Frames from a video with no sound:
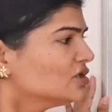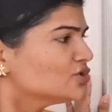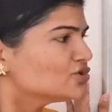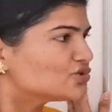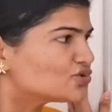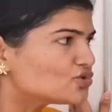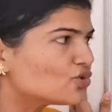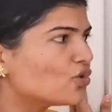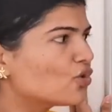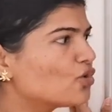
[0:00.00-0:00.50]

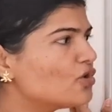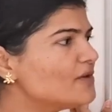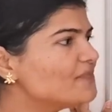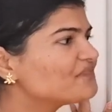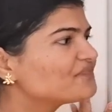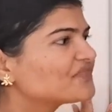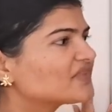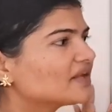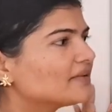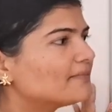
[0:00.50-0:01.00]
So
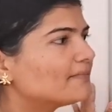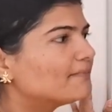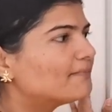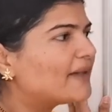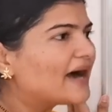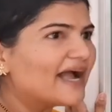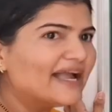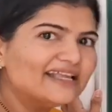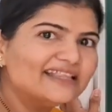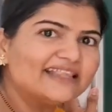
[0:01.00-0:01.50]

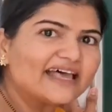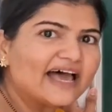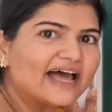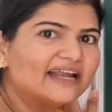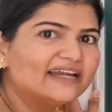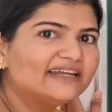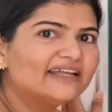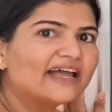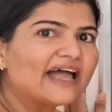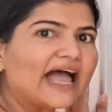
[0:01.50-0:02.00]
by
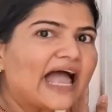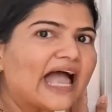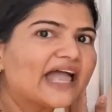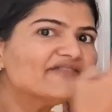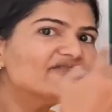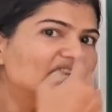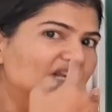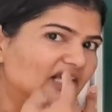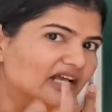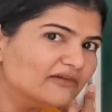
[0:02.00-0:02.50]
that I
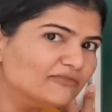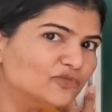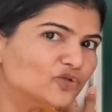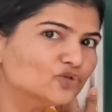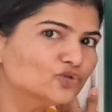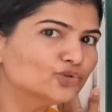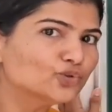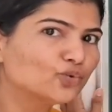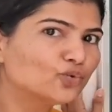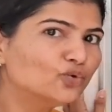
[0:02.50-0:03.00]
will come
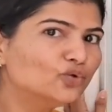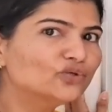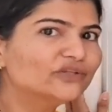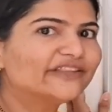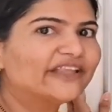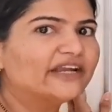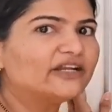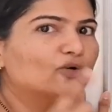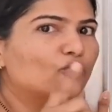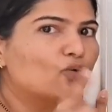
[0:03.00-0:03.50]
to know
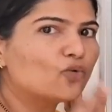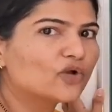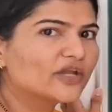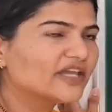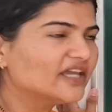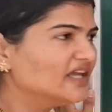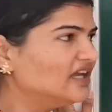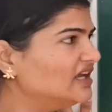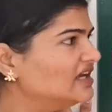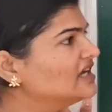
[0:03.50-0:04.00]
that
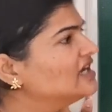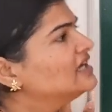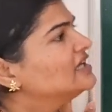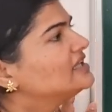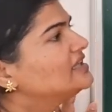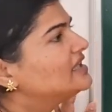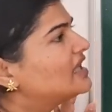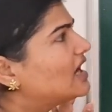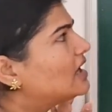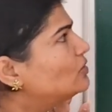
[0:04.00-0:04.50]
okay,
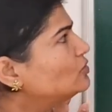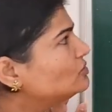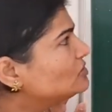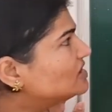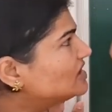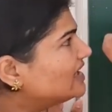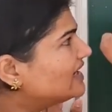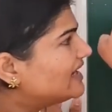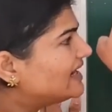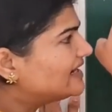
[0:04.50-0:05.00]
now
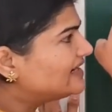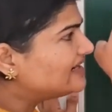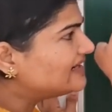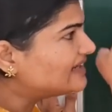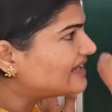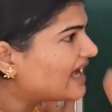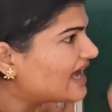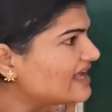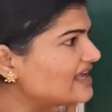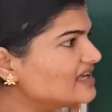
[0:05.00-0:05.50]
the
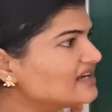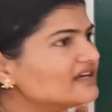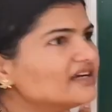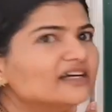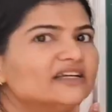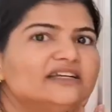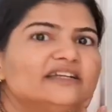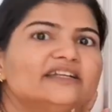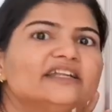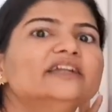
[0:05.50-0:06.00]
entire
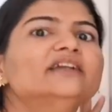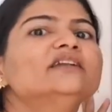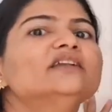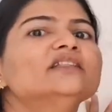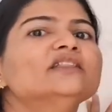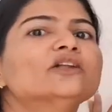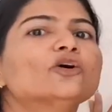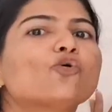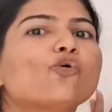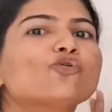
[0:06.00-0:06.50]
content
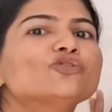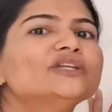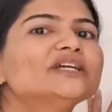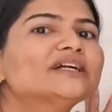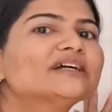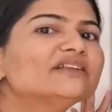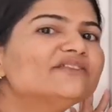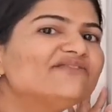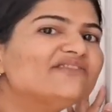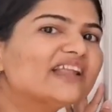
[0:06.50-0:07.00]
in the
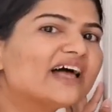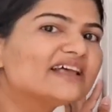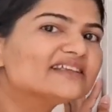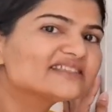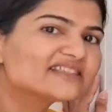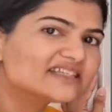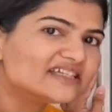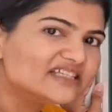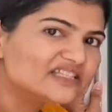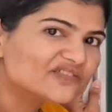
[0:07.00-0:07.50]
conical
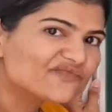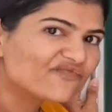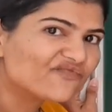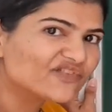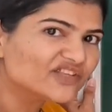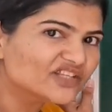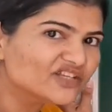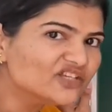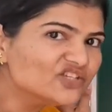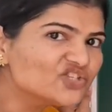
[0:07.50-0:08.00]
flask is
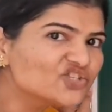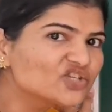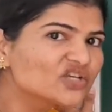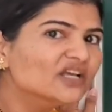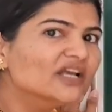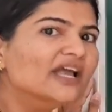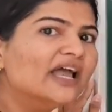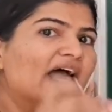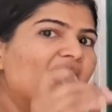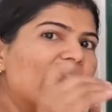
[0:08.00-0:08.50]
finished,
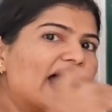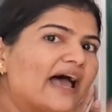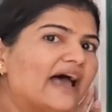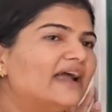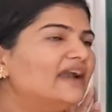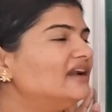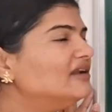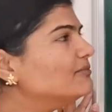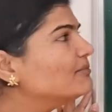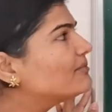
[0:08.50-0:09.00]

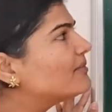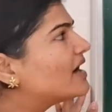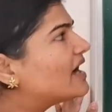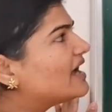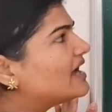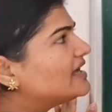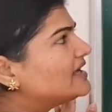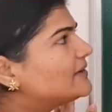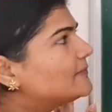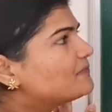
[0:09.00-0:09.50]
and
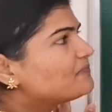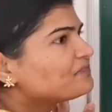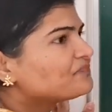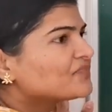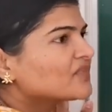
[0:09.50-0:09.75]
my